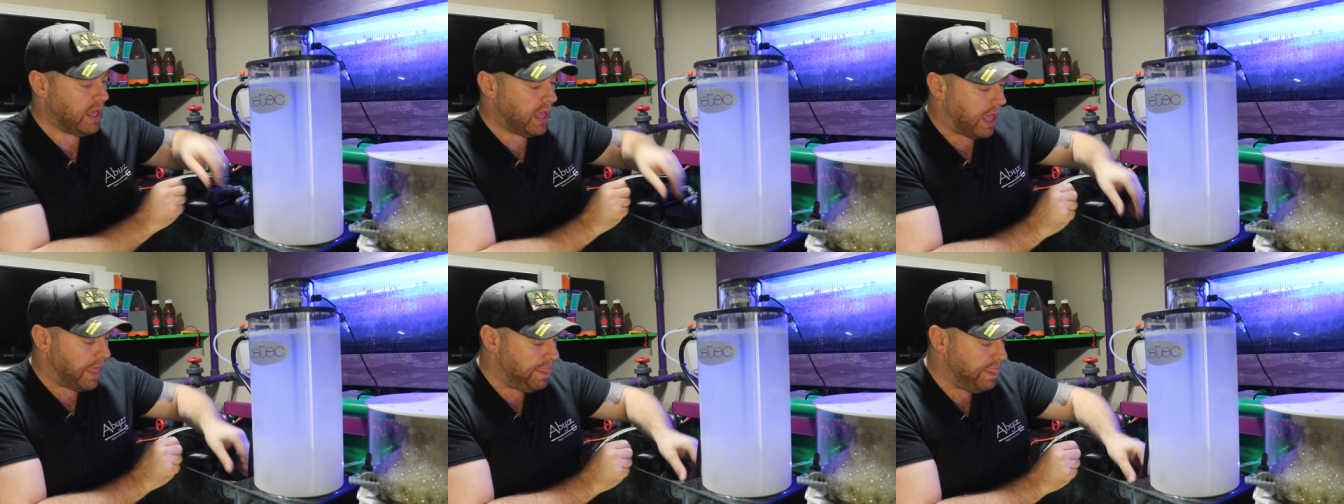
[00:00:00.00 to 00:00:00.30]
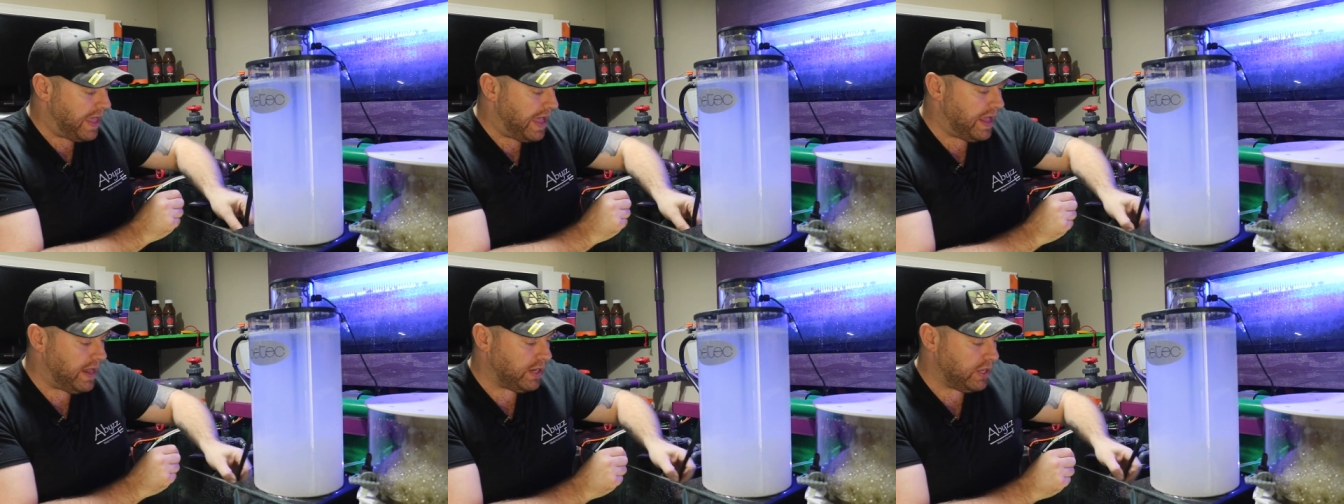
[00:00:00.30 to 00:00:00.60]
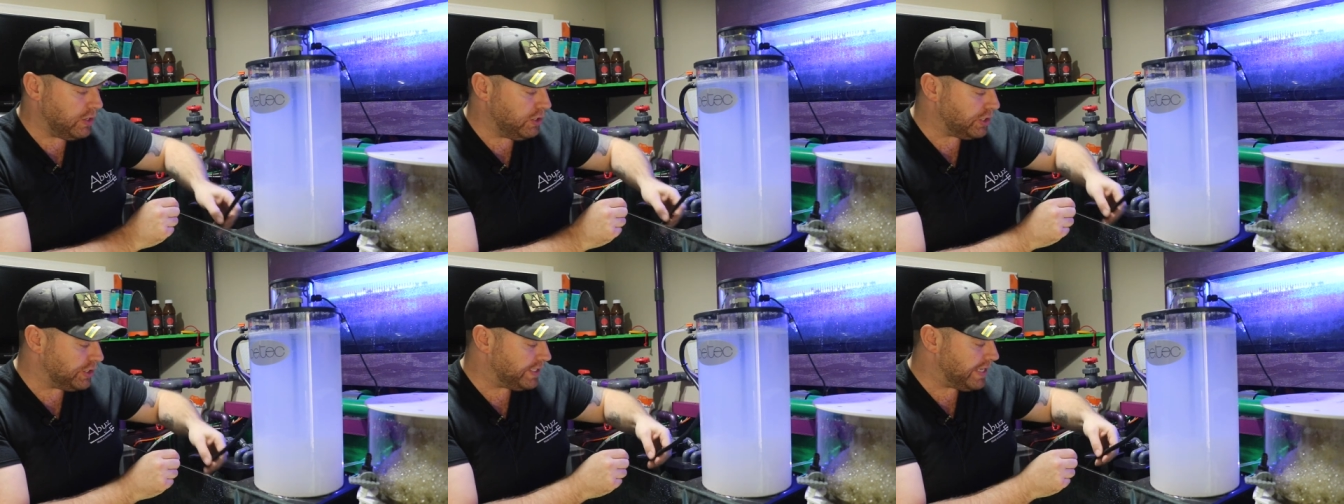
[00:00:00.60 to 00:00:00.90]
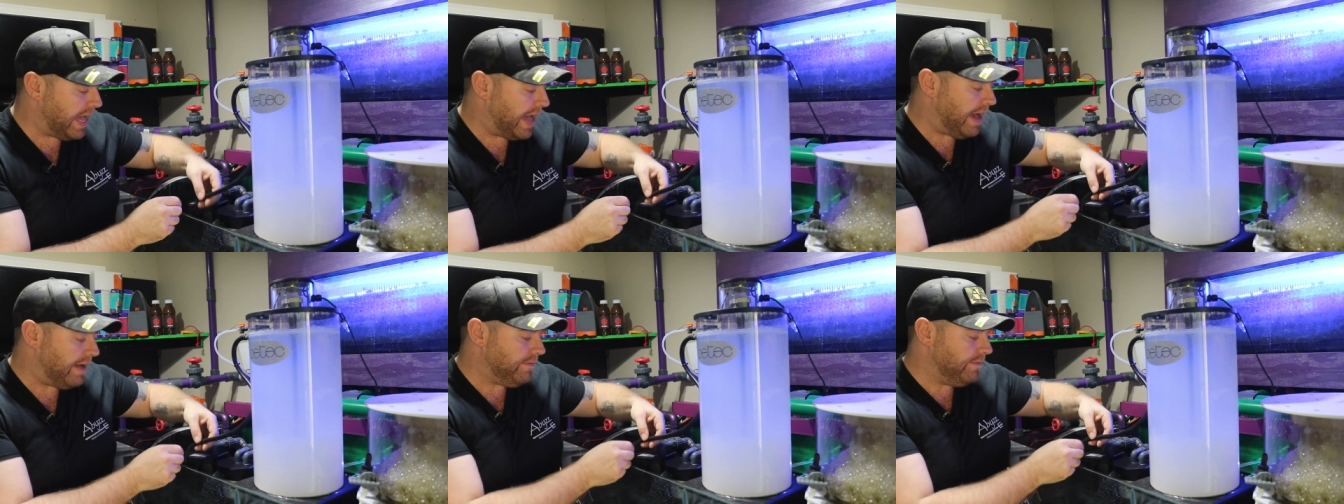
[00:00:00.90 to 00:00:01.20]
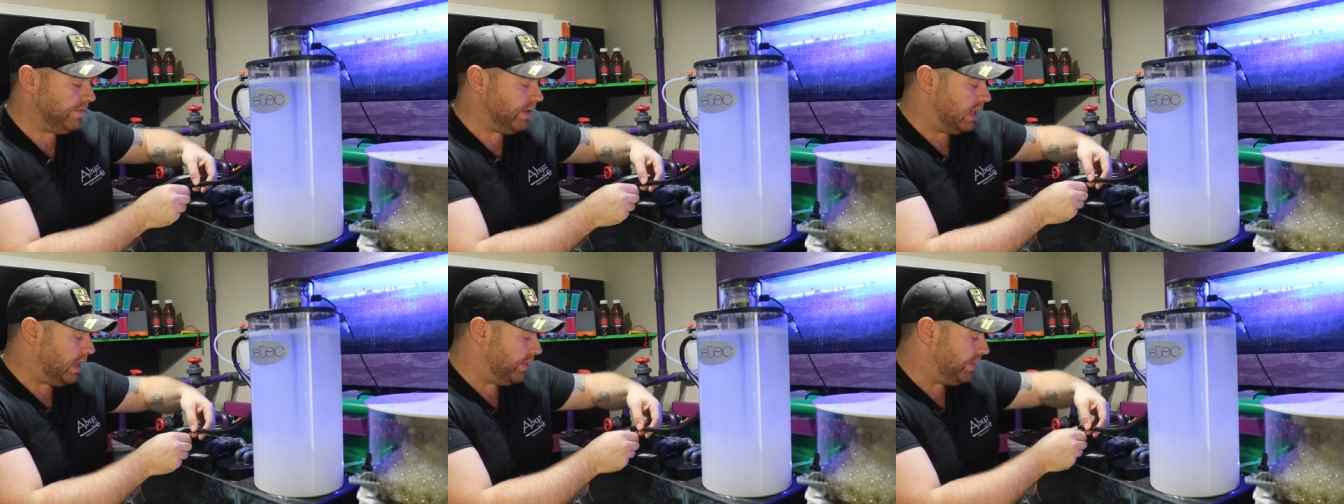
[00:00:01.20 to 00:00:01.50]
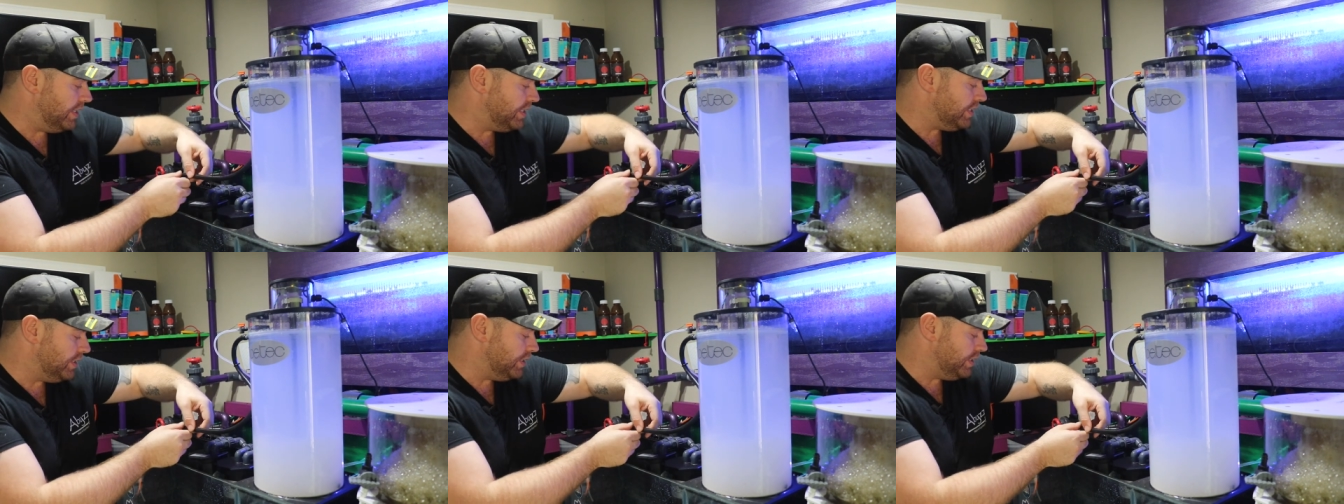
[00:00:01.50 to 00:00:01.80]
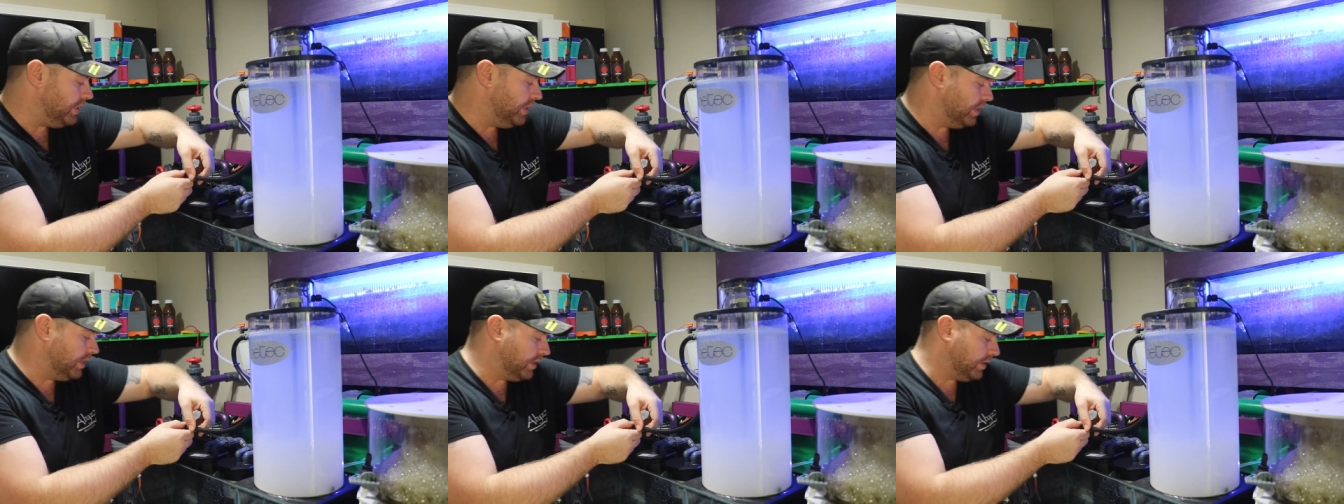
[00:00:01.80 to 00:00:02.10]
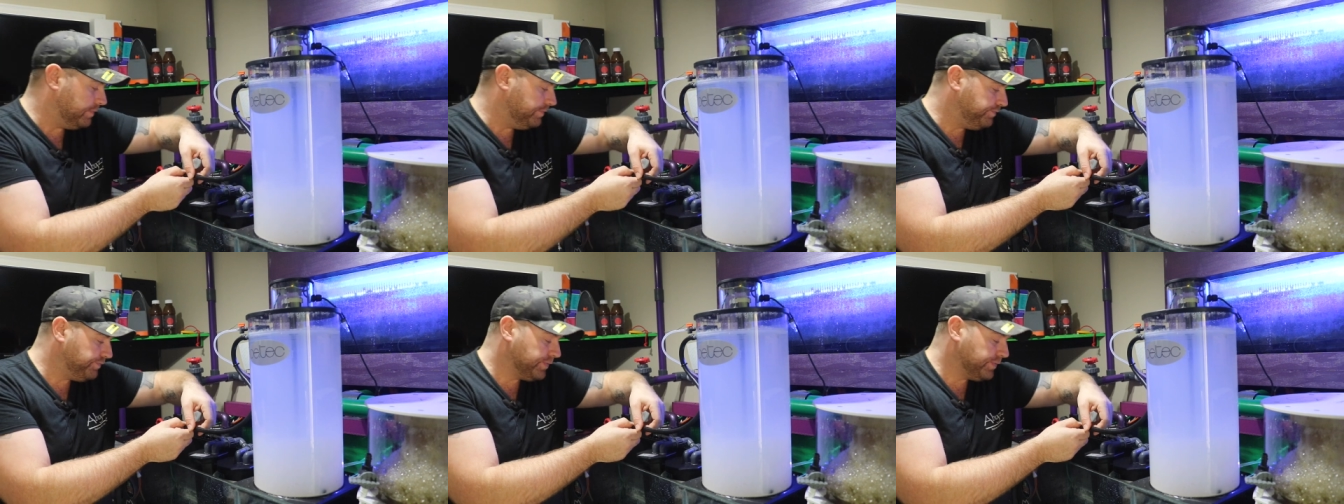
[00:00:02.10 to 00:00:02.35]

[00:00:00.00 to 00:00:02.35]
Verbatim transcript: And then you just have, uh, this is your,